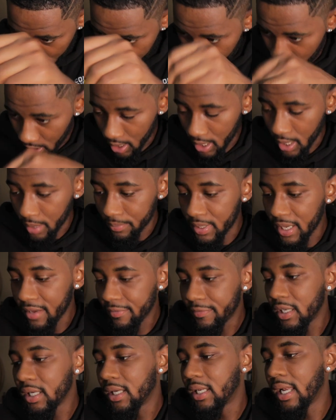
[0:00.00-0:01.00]
But yeah, I'm
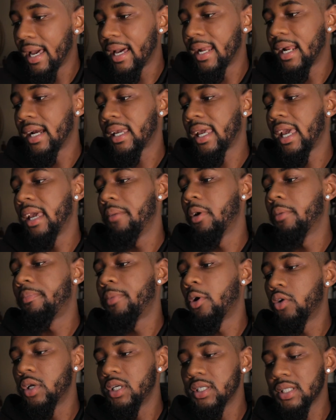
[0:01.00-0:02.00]
definitely glad I came
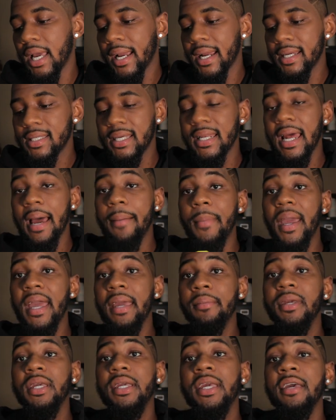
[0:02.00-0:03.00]
up on these. Like I said, I
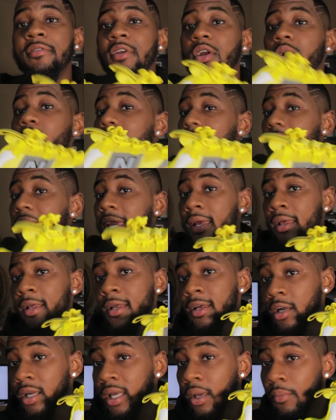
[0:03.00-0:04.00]
may be giving away.
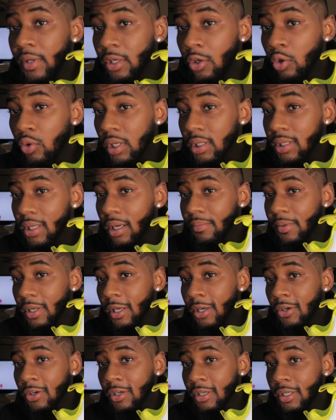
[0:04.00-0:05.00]
Can we do the
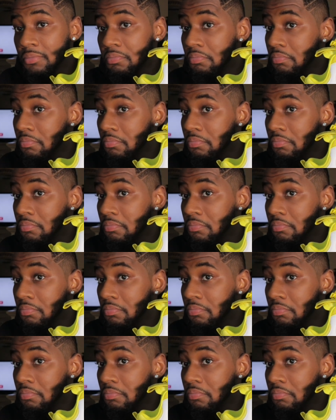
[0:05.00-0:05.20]
thumbnail?